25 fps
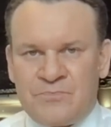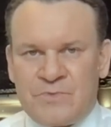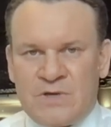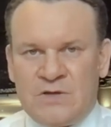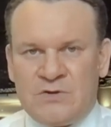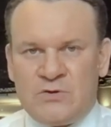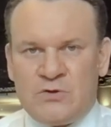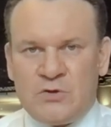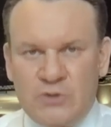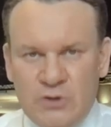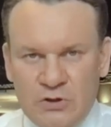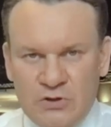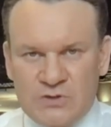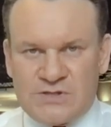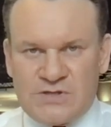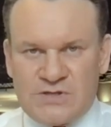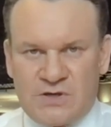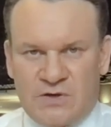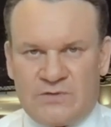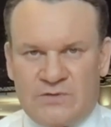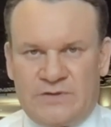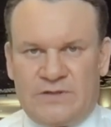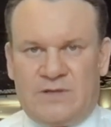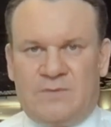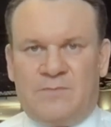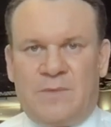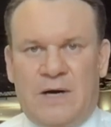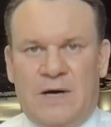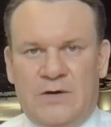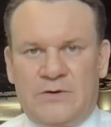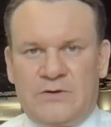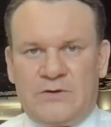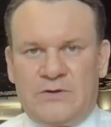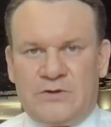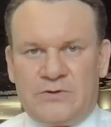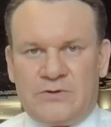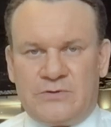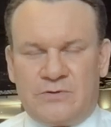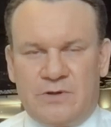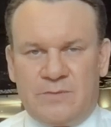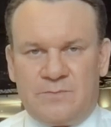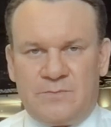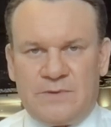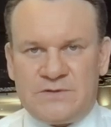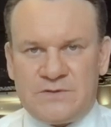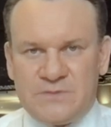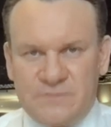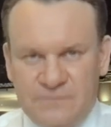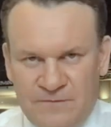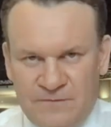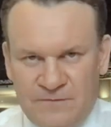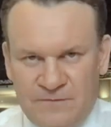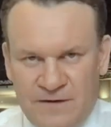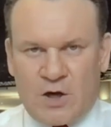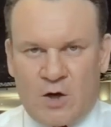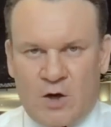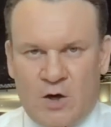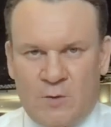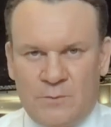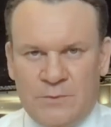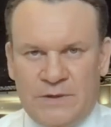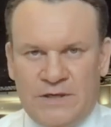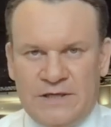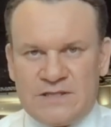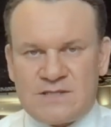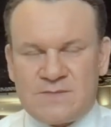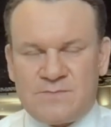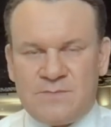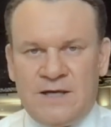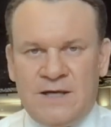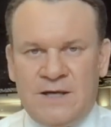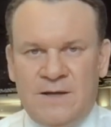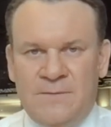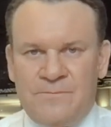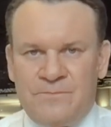to do something about Europe and to fight communism,